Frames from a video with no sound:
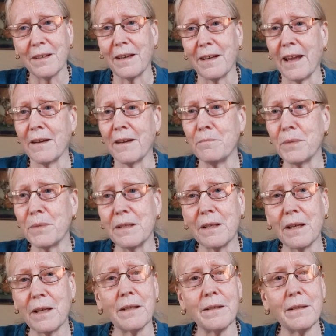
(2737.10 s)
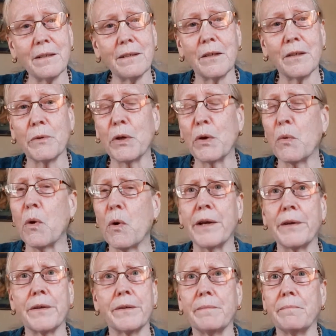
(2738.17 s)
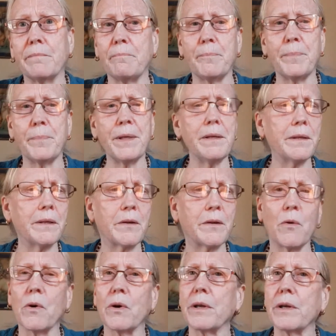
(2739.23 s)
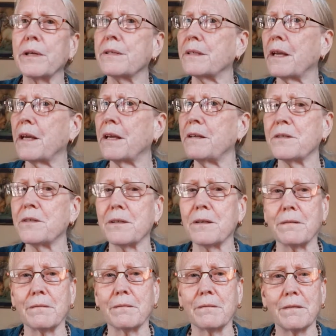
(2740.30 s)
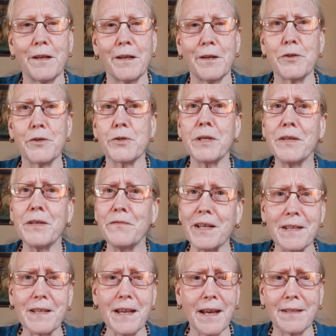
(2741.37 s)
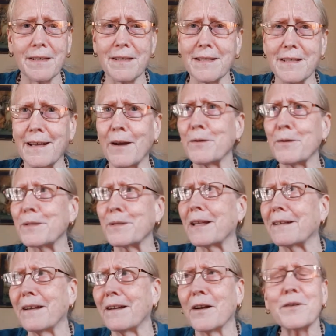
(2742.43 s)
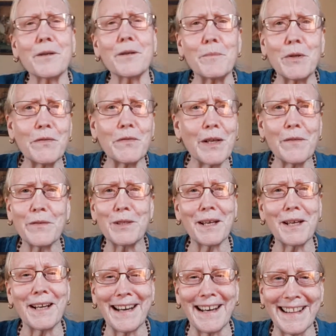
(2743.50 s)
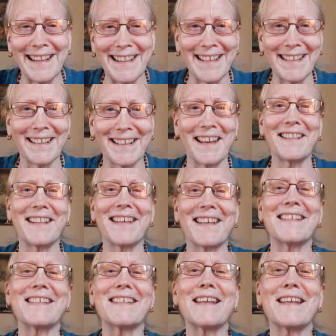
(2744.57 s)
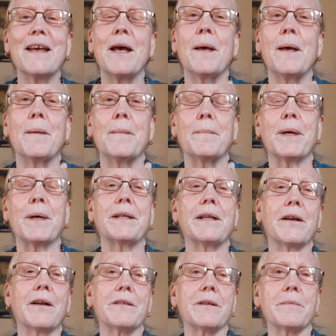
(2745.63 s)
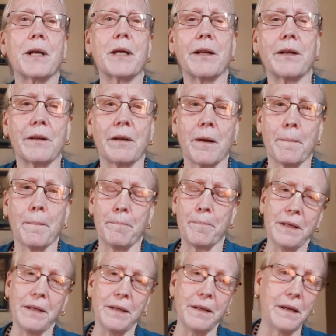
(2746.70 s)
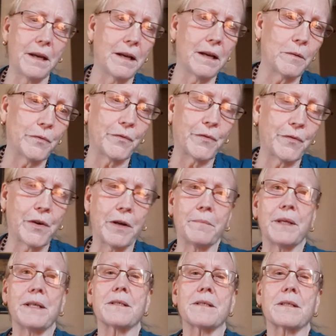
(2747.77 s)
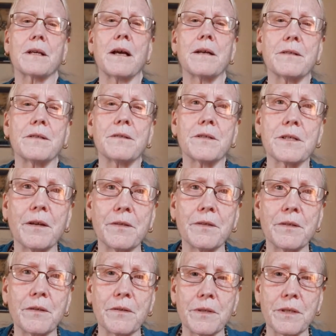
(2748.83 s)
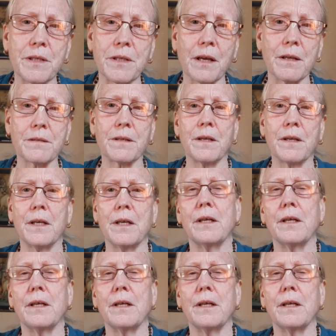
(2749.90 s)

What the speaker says: It hadn't been done. It required big organization. And Srinivas had his doubts, like, Narottama, you've never done anything like this. But Narottama got a big help from his cousin, Shantos Dutt,